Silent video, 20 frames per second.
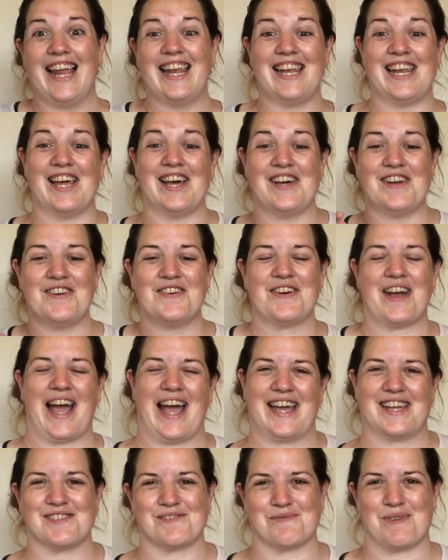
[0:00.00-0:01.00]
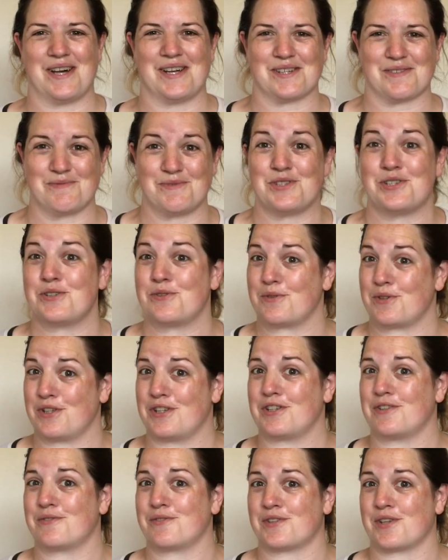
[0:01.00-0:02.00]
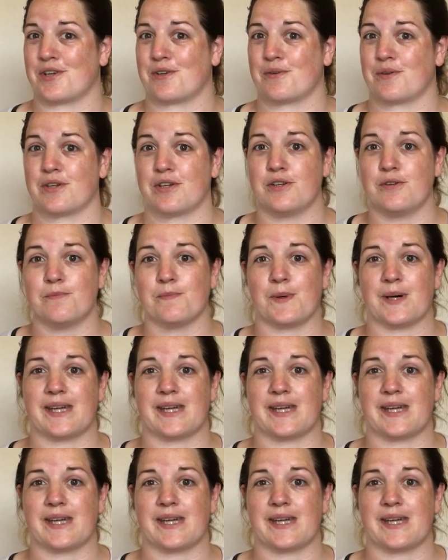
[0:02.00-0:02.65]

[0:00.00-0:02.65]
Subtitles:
Hello and welcome to Ewe Sew You.